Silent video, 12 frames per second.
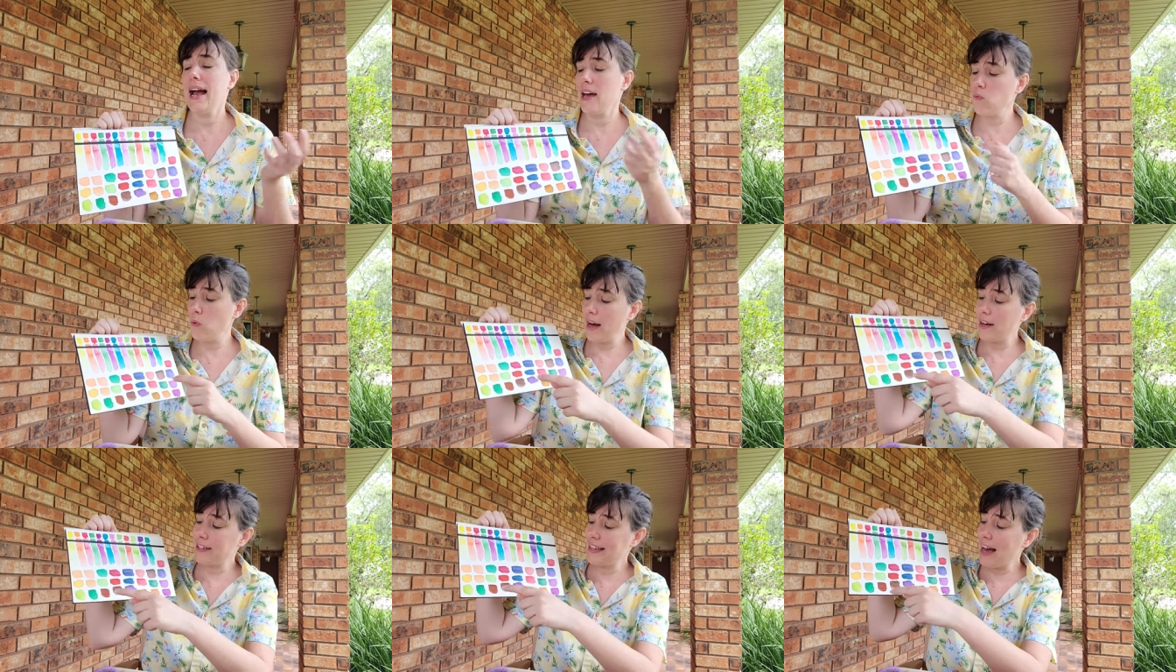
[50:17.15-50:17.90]
And
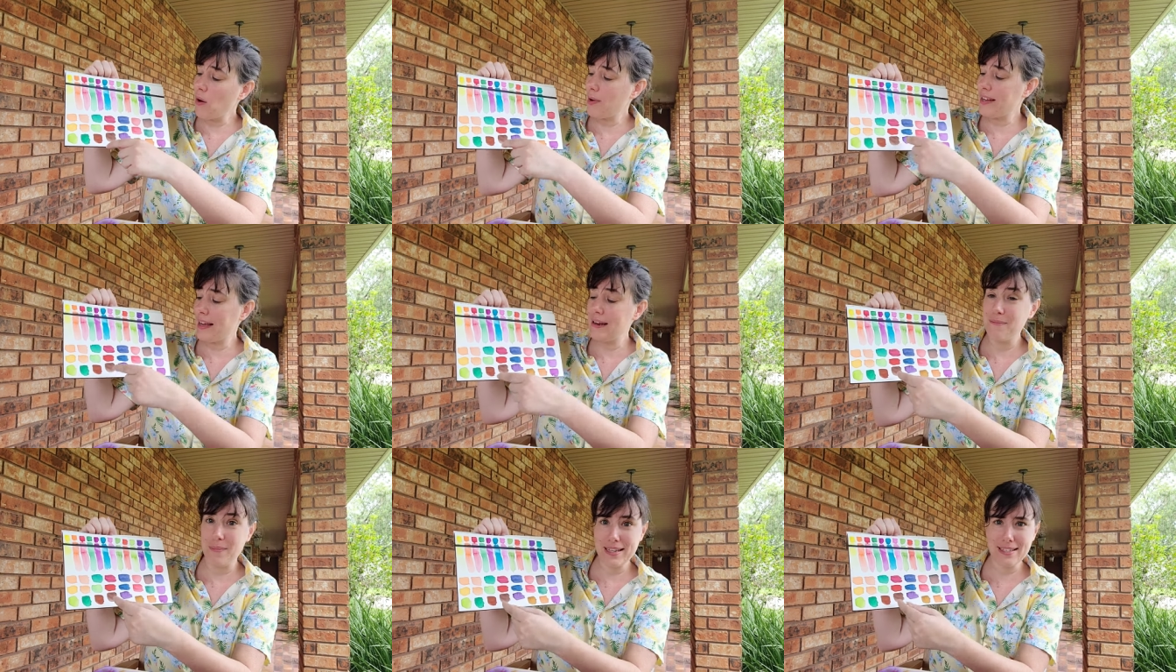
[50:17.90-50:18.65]
while, yeah, we
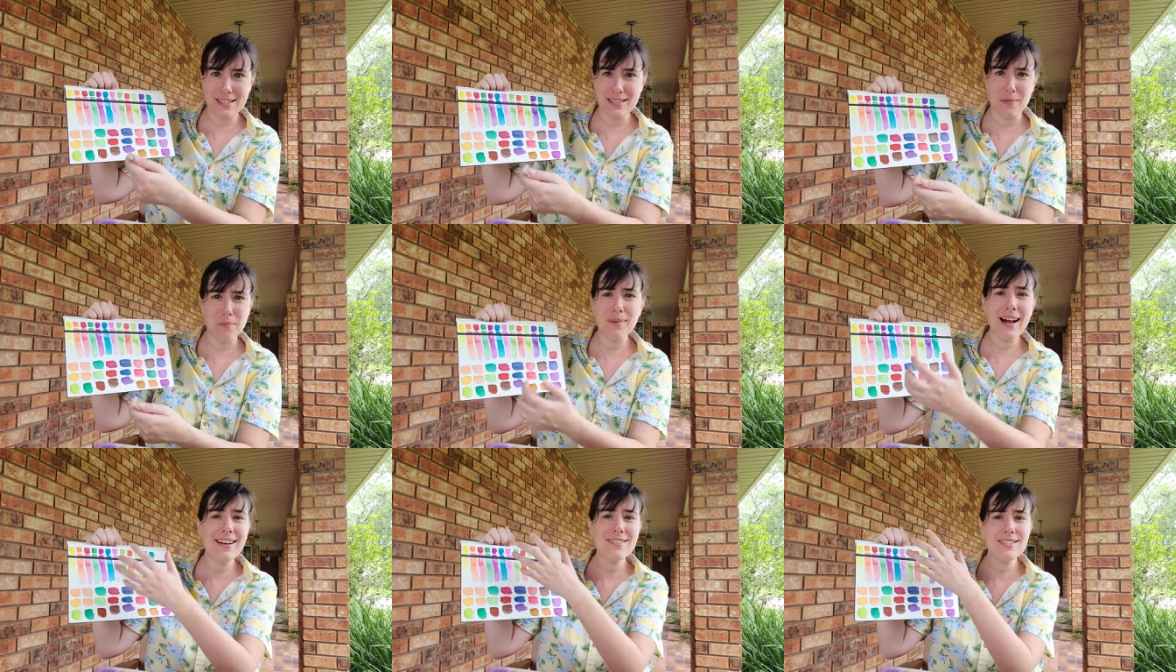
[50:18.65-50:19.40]
can mix some
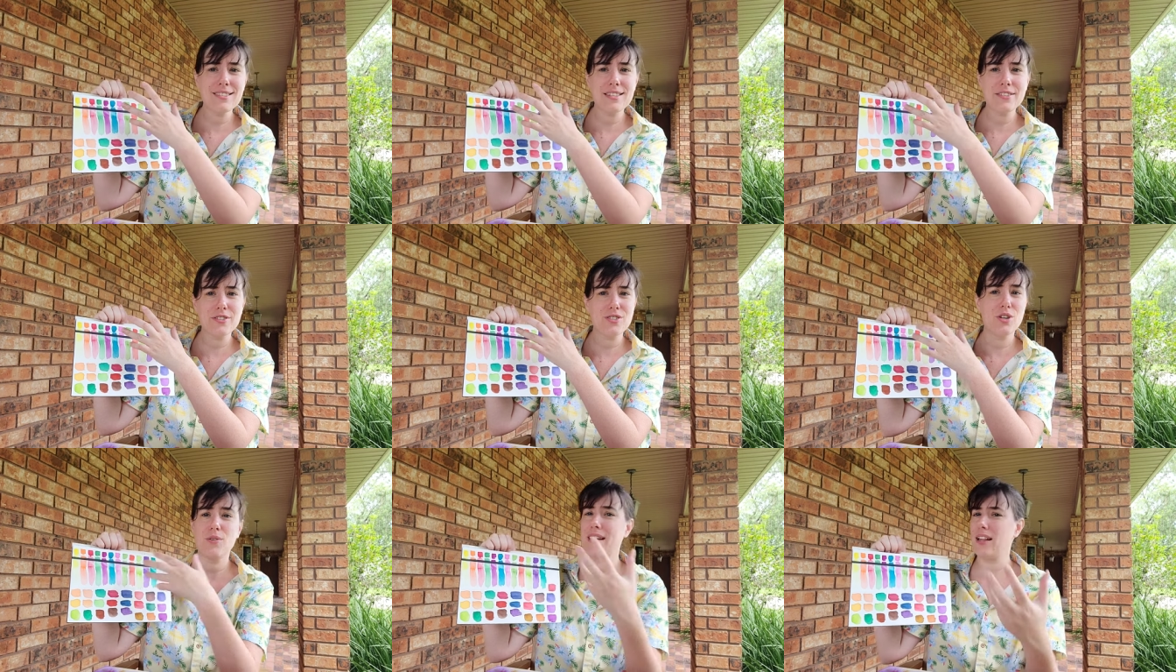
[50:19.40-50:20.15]
browns,
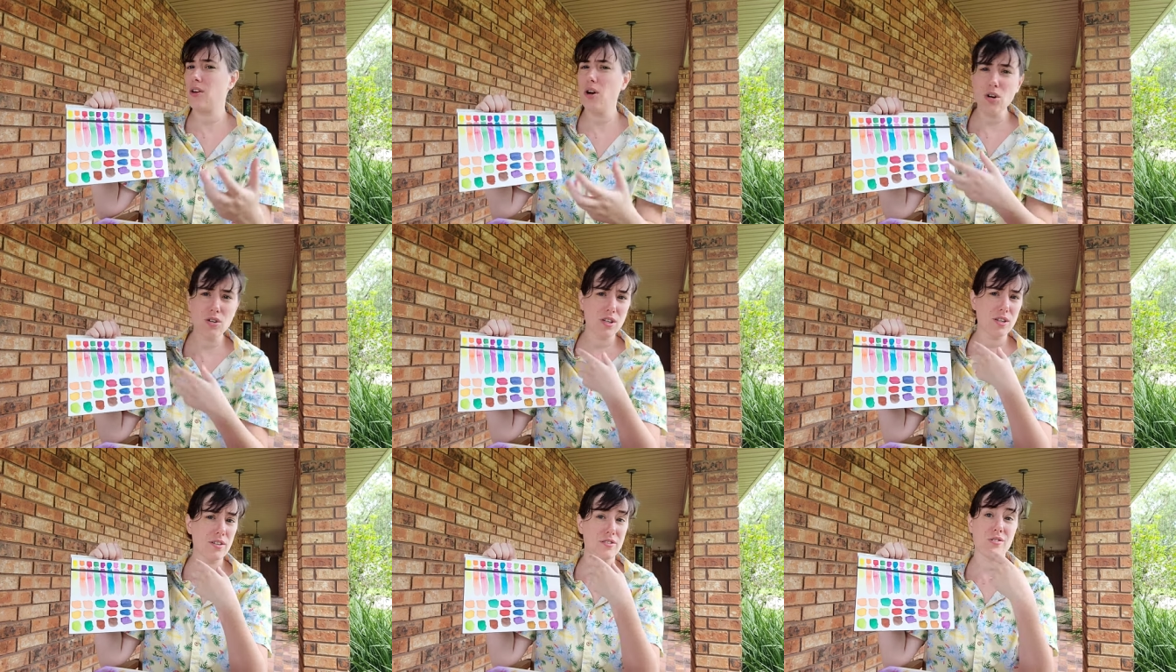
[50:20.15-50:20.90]
there's no yellow
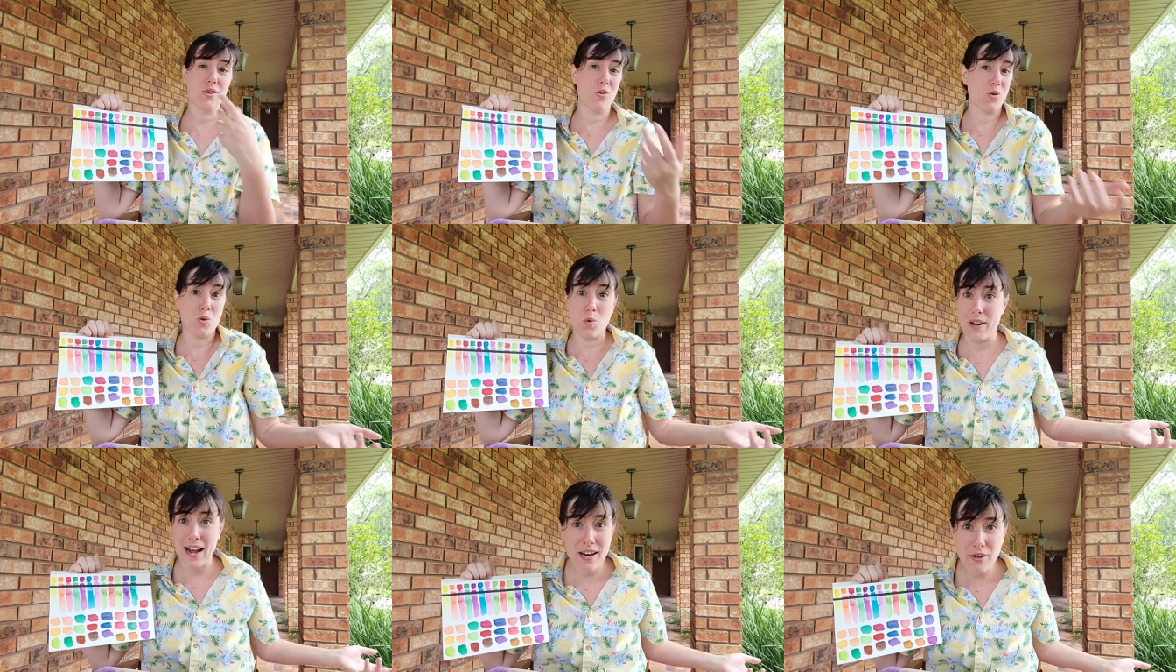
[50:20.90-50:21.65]
ochre, there's no
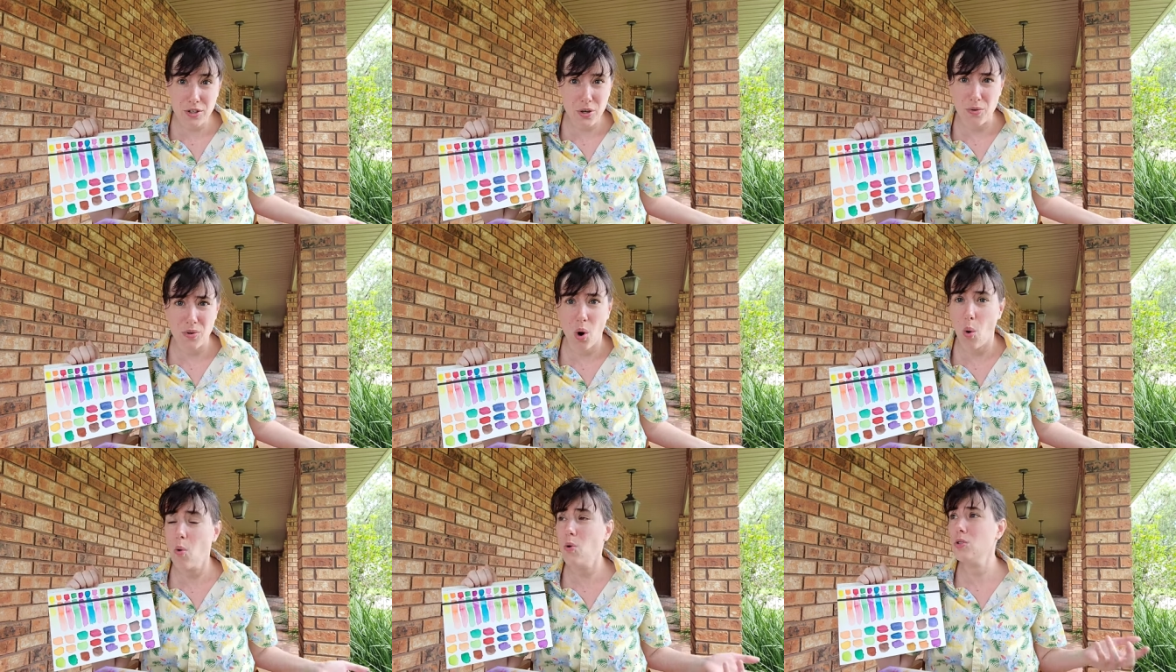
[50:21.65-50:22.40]
quinacridone
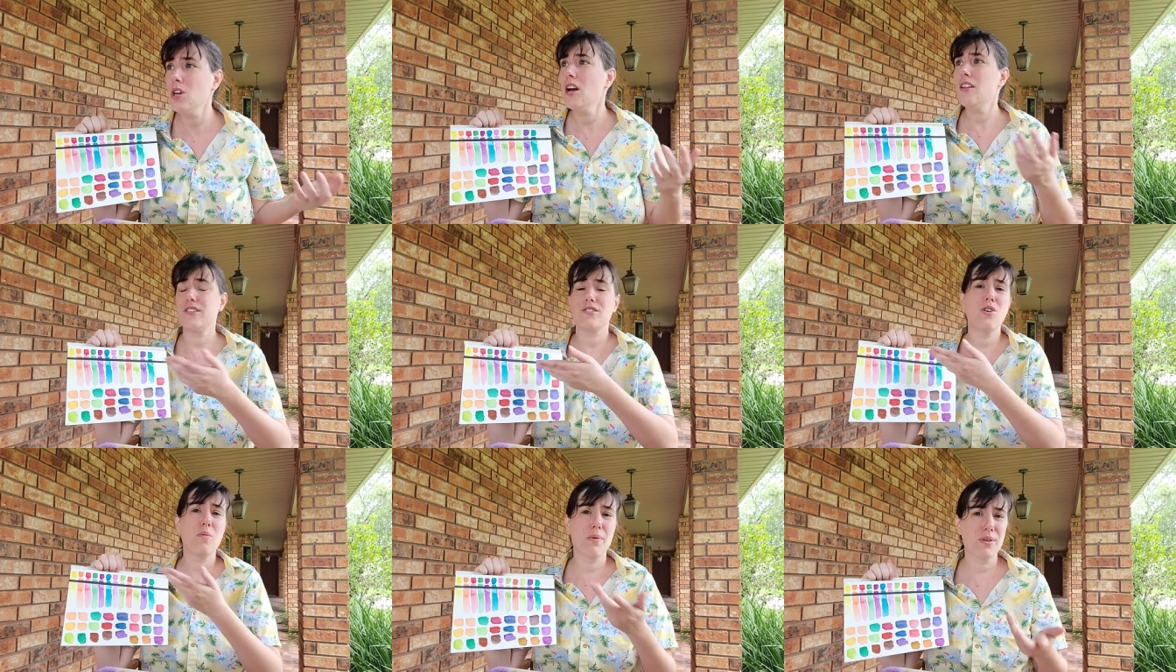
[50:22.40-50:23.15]
gold,
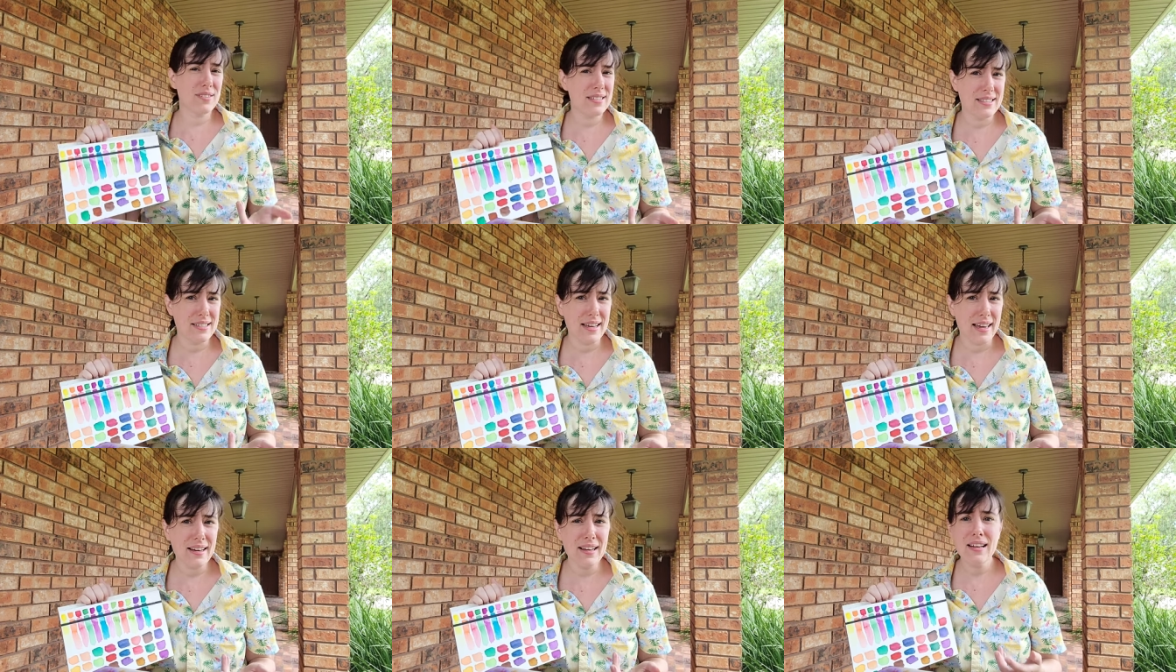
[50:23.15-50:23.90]
there's no burnt
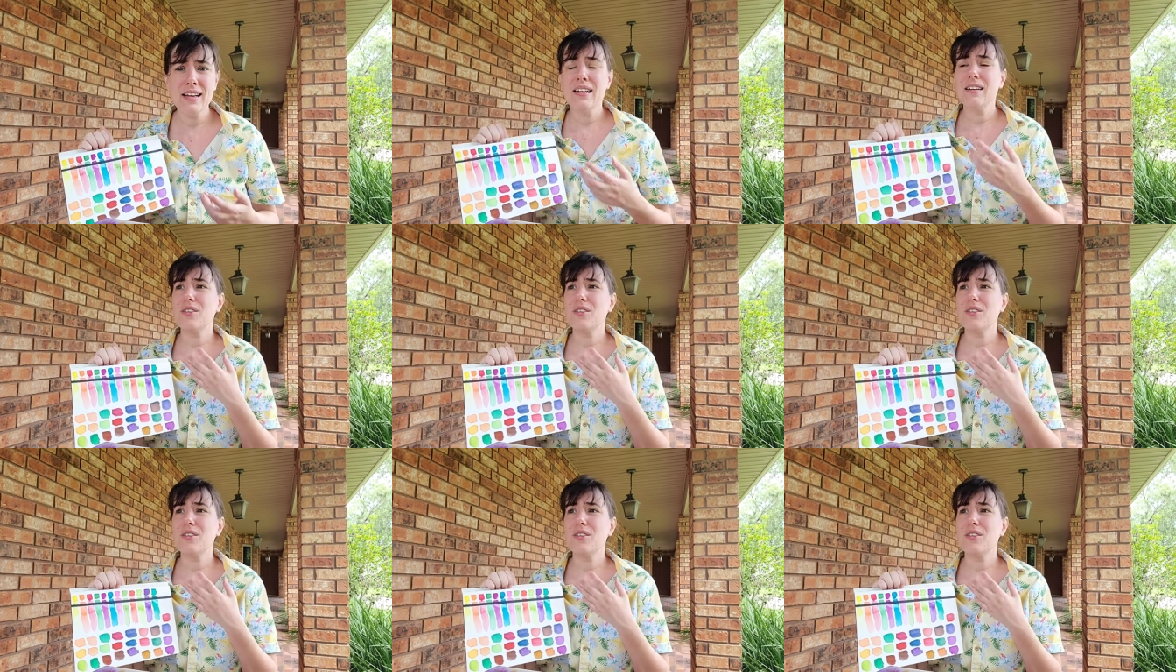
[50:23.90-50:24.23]
sienna.